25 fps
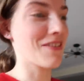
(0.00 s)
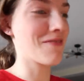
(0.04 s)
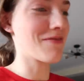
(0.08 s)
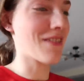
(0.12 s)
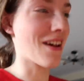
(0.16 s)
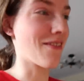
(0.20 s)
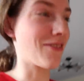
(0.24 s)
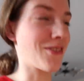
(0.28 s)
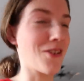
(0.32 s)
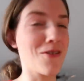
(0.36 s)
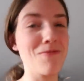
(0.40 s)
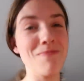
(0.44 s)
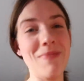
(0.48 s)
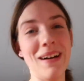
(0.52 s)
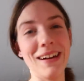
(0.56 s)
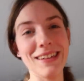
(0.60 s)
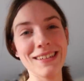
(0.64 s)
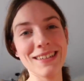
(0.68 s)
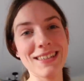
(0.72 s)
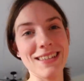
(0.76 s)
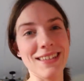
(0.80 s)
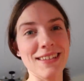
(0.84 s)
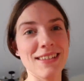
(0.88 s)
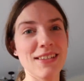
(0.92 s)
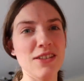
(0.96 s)
We've never gotten
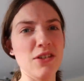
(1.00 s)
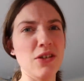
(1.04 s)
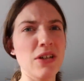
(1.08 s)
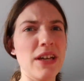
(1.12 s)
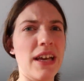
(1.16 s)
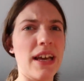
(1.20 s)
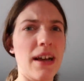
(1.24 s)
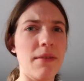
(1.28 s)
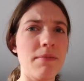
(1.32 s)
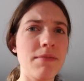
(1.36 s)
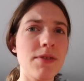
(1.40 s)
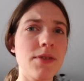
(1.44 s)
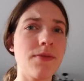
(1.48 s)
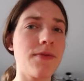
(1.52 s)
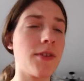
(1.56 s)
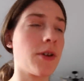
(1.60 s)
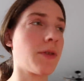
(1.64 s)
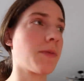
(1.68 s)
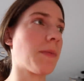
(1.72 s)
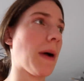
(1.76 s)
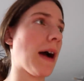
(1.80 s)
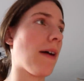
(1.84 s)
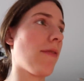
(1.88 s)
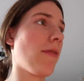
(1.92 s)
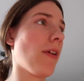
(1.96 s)
Banksy a stocking. I'm just
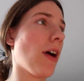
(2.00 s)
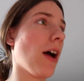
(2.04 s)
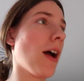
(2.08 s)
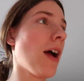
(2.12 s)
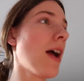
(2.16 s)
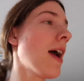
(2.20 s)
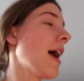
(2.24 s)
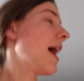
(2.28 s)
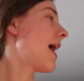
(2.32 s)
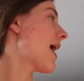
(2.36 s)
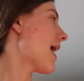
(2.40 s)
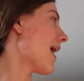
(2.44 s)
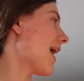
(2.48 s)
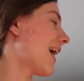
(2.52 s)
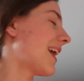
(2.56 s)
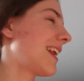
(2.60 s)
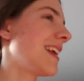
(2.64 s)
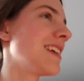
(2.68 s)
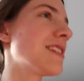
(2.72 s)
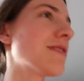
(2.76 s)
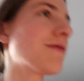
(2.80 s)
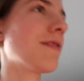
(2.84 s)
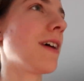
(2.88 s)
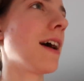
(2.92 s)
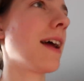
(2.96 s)
feels bad for her. I
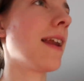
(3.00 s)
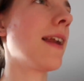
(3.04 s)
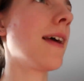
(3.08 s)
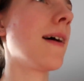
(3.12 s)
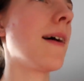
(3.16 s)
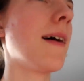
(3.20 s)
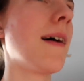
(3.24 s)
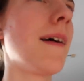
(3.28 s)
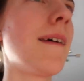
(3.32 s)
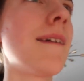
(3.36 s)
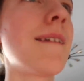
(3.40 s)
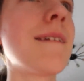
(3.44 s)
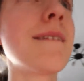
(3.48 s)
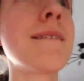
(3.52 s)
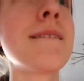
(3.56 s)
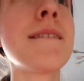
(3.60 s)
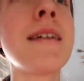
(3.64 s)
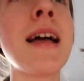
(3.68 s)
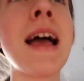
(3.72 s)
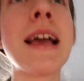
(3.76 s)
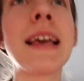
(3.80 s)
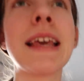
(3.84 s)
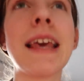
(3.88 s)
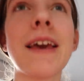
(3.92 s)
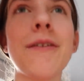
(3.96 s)
need to find
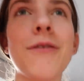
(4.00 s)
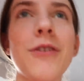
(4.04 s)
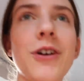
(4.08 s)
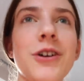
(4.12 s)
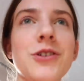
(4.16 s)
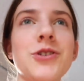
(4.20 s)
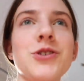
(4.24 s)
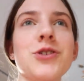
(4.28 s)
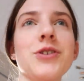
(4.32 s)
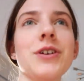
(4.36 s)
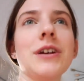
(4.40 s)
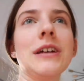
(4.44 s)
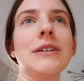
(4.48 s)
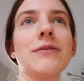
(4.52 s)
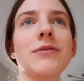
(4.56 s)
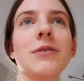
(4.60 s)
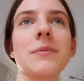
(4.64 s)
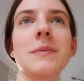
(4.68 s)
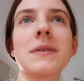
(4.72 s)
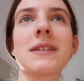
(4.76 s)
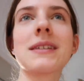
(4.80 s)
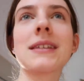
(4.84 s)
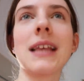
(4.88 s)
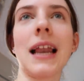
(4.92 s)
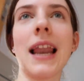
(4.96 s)
her and give her a treat
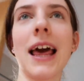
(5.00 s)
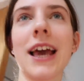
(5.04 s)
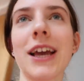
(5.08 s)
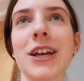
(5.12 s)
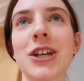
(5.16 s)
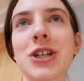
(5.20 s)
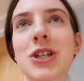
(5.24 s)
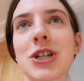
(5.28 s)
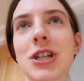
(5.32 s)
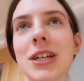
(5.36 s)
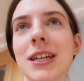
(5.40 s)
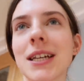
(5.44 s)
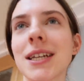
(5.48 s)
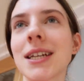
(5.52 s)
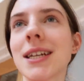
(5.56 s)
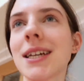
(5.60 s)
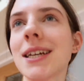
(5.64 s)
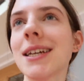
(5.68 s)
from the selection.